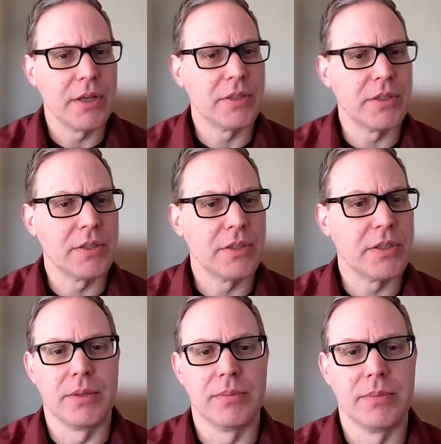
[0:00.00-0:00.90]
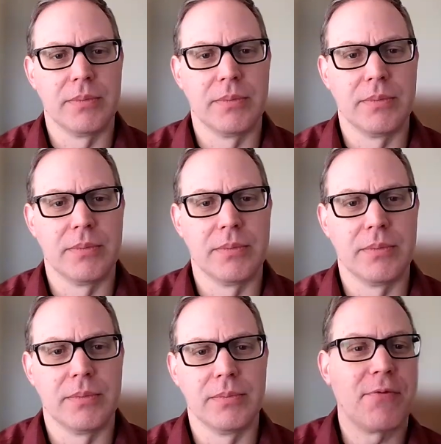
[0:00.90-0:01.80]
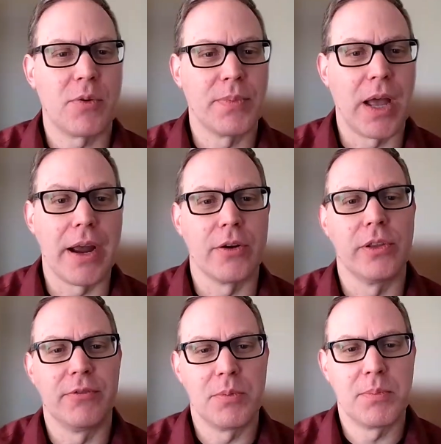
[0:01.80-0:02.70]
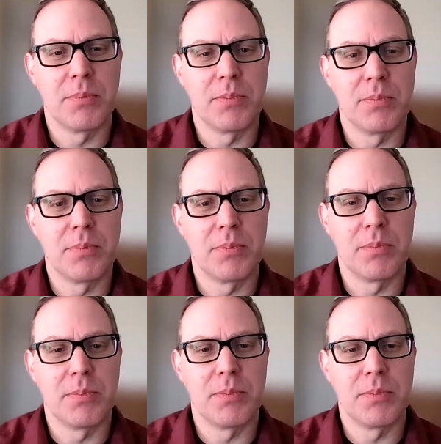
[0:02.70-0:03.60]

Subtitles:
on some of the background platform, the higher level platforms